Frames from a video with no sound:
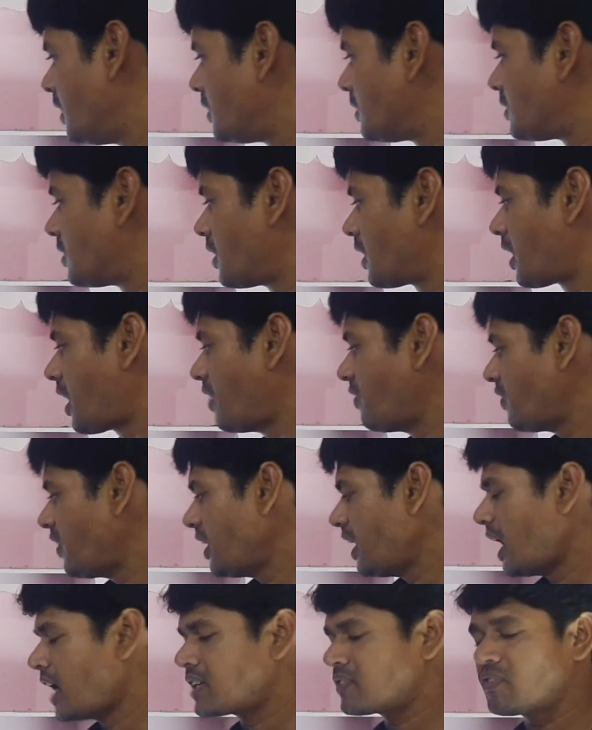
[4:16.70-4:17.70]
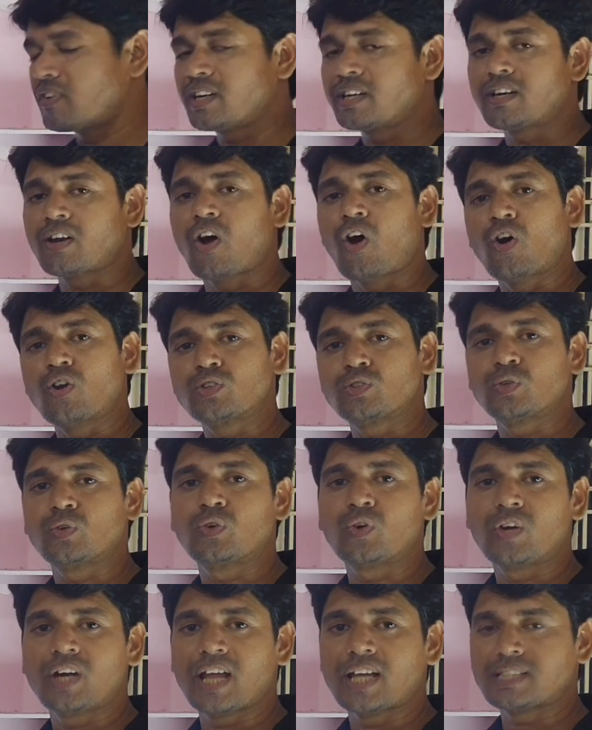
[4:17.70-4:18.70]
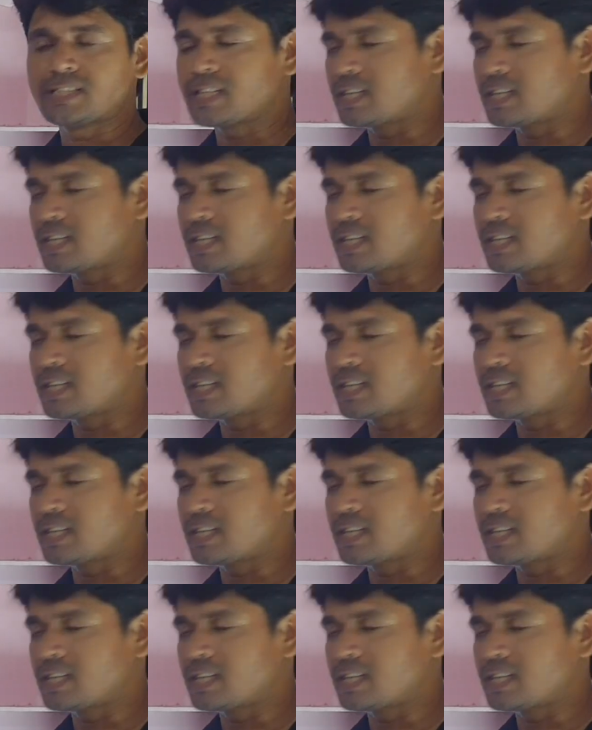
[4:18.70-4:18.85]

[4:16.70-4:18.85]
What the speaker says: So confined aquifer also known as